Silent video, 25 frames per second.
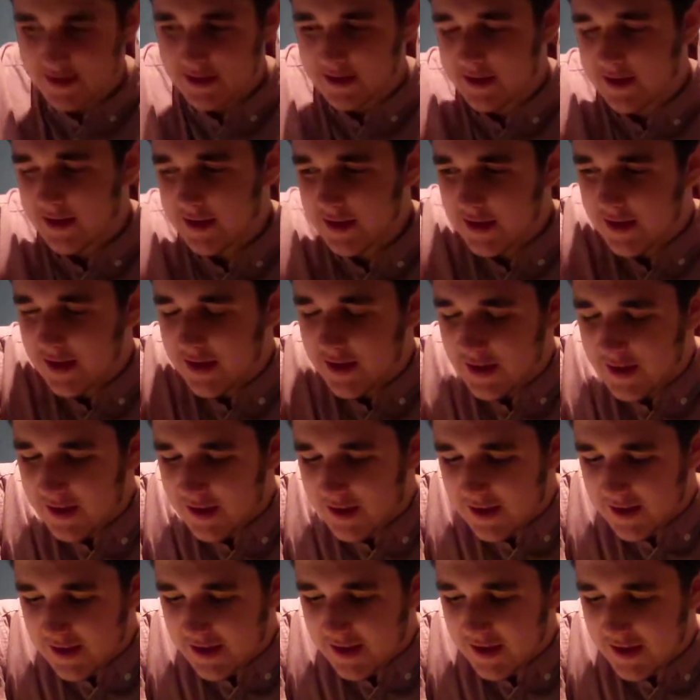Uh,
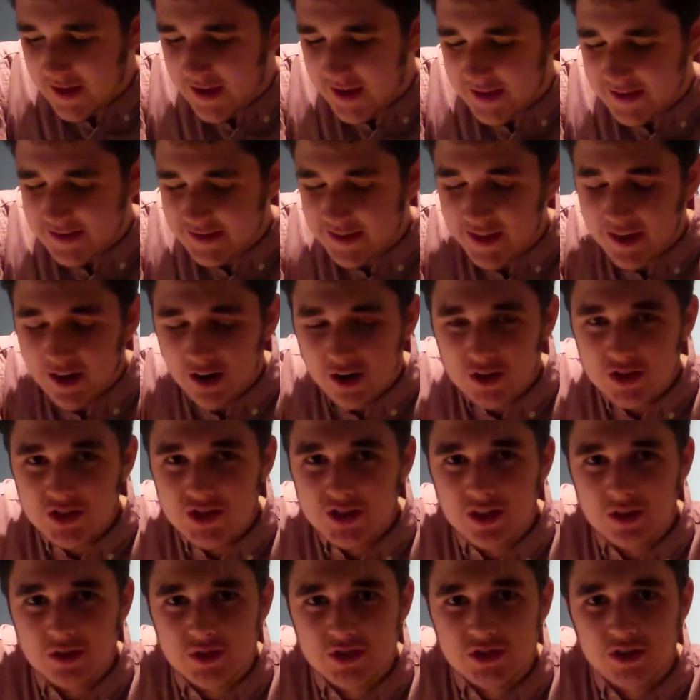it, it
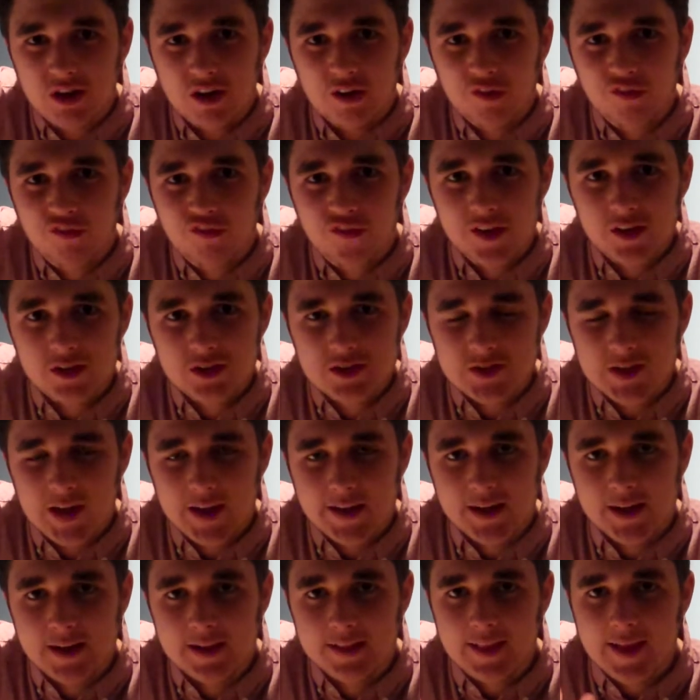also sort of feels
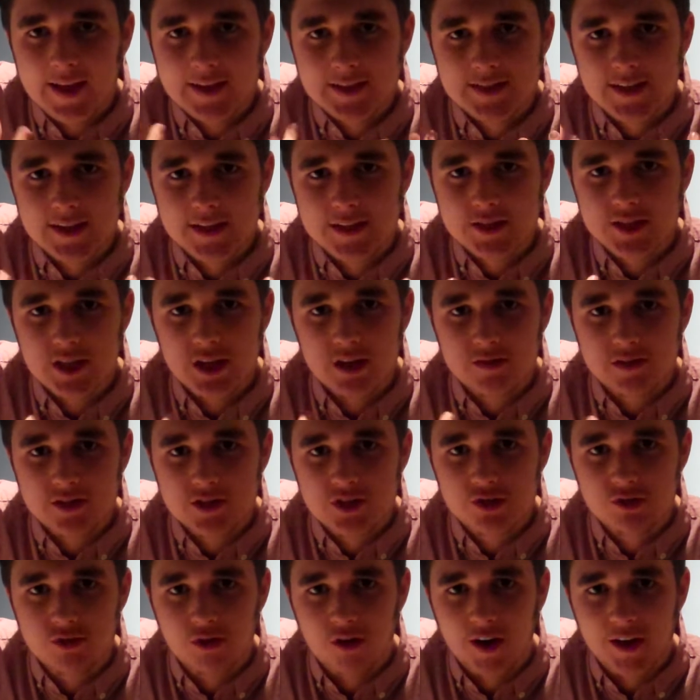like a classic series
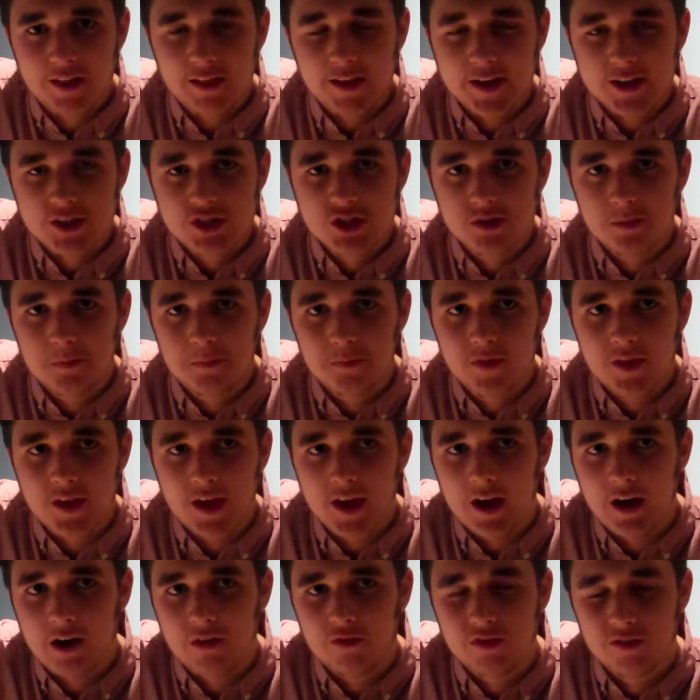story, like
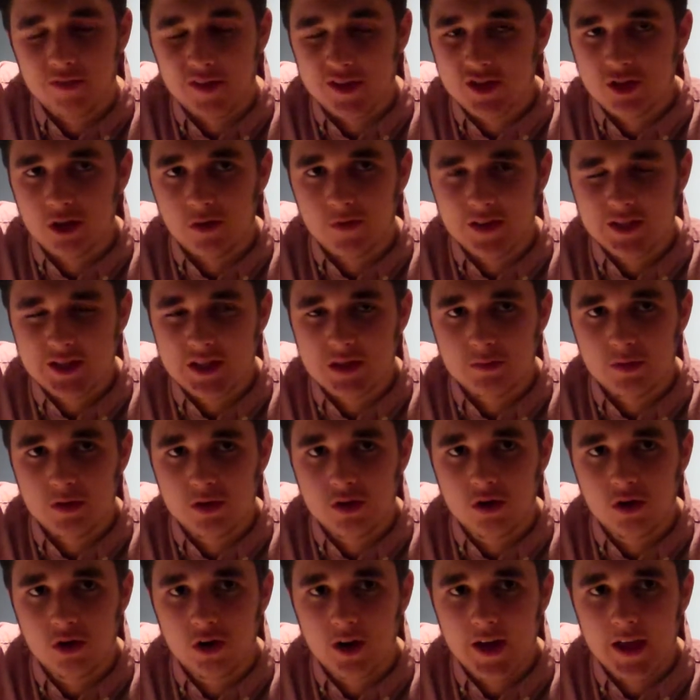something up from the Sylvester
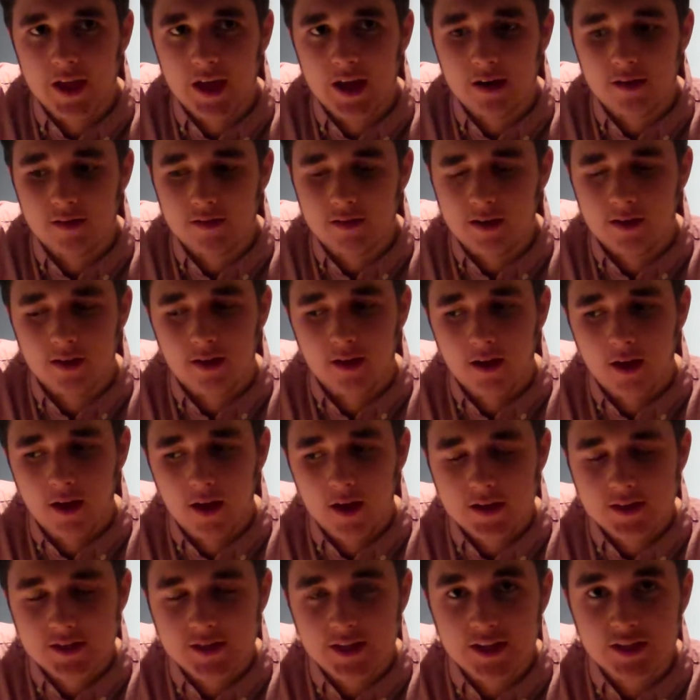McCoy era,
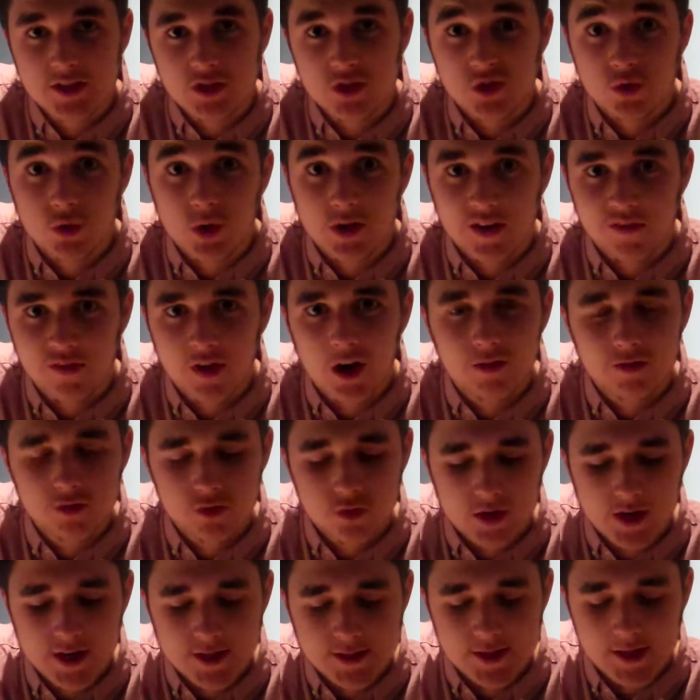season 25 and
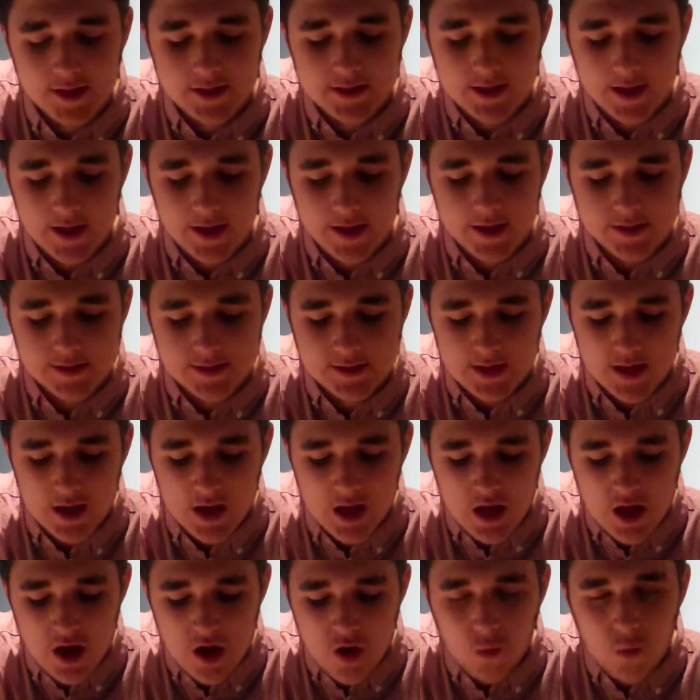26, that is,
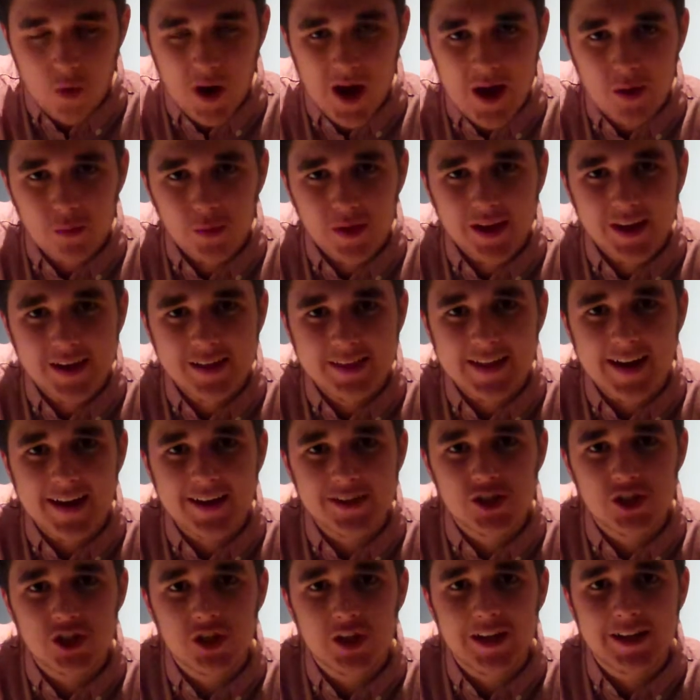where we can
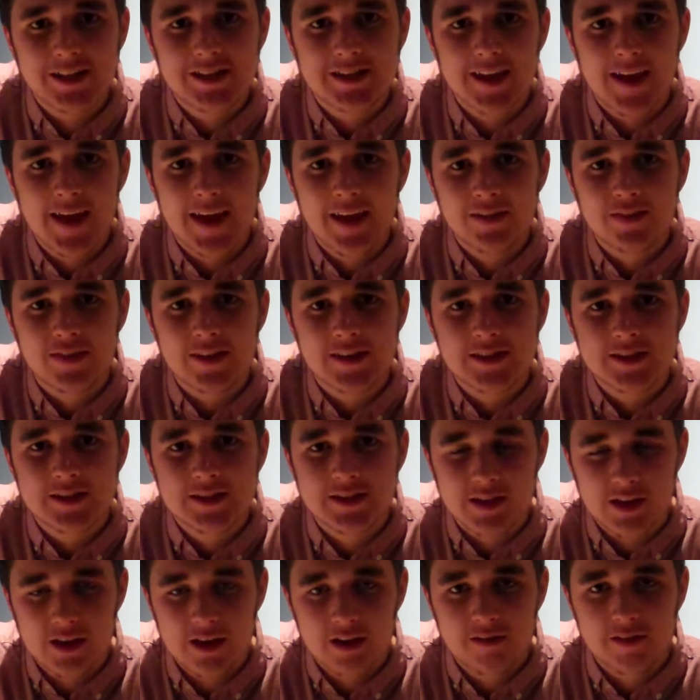actually take this
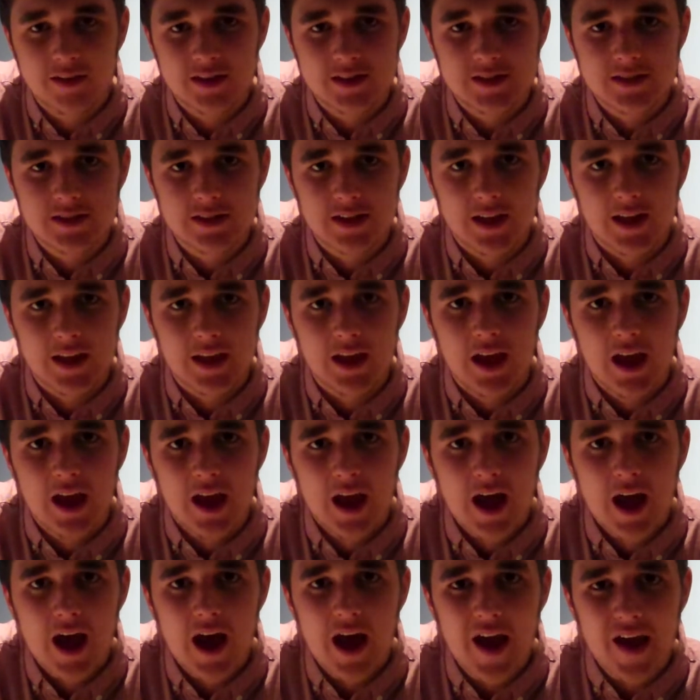seriously.
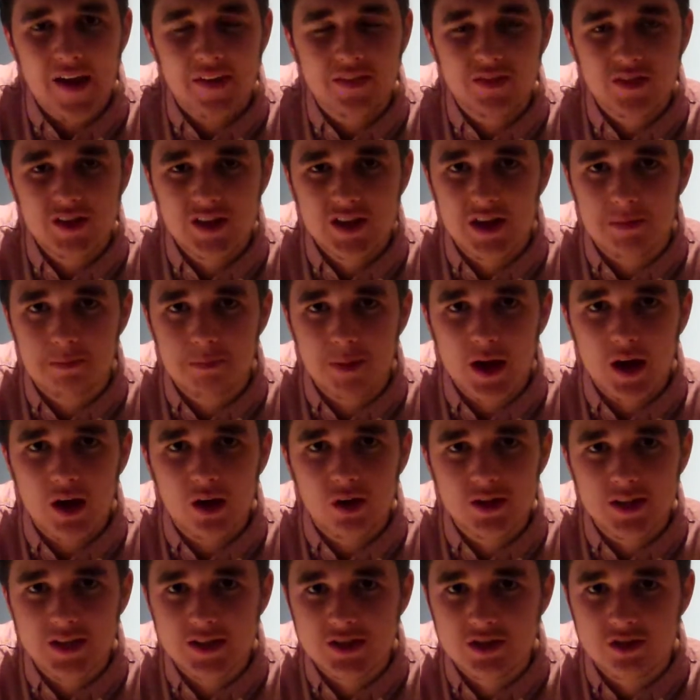And
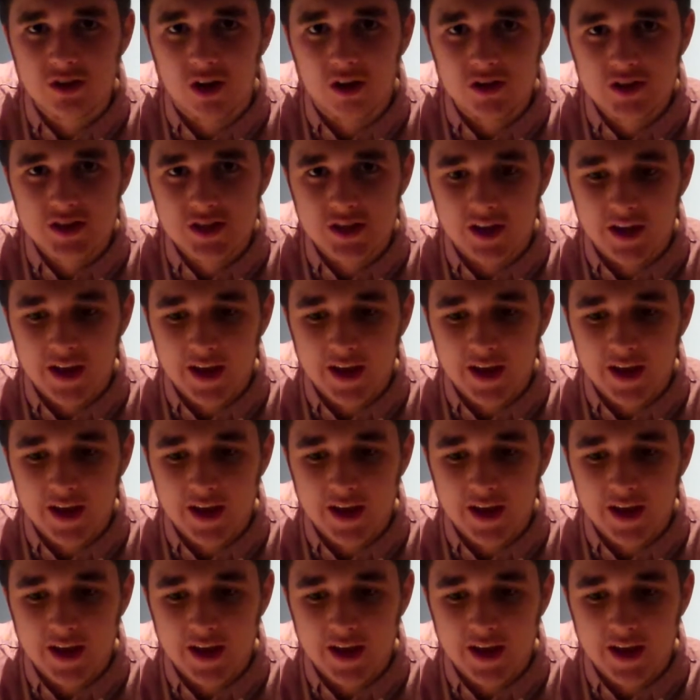Capaldi's Doctor